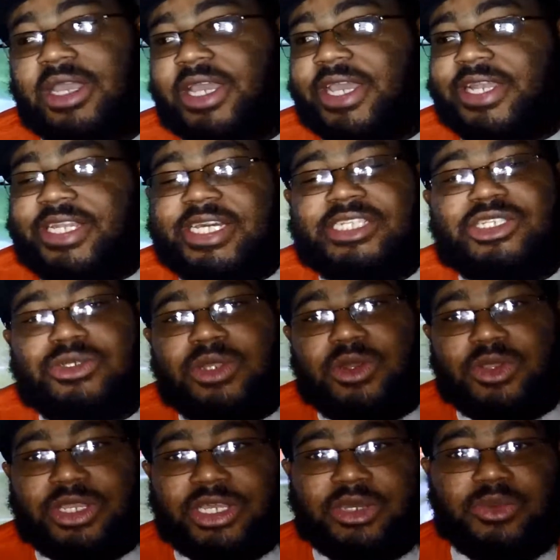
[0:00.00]
It does you
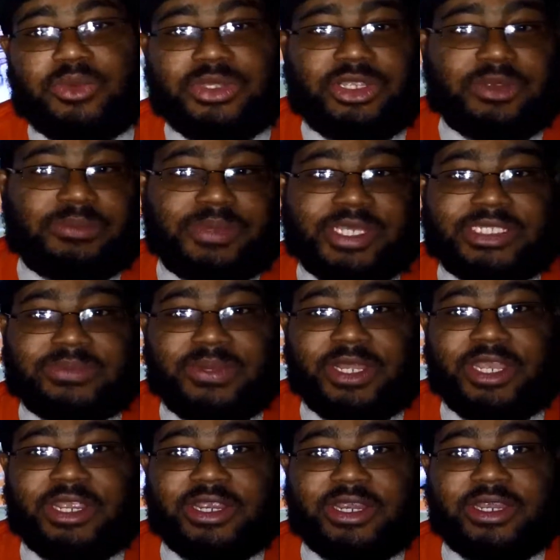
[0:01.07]
no good when your best
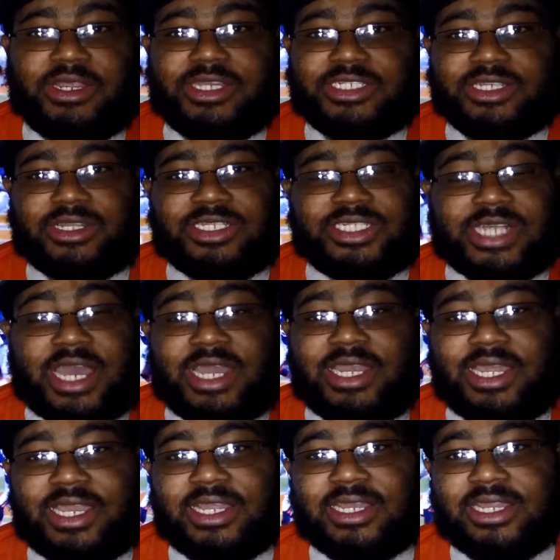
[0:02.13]
player is on the
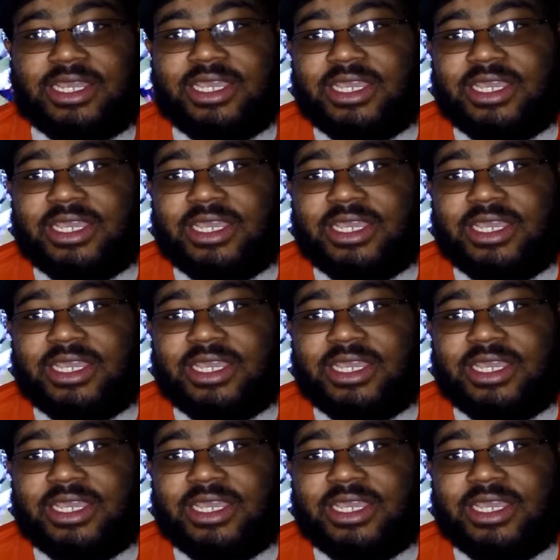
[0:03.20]
sideline,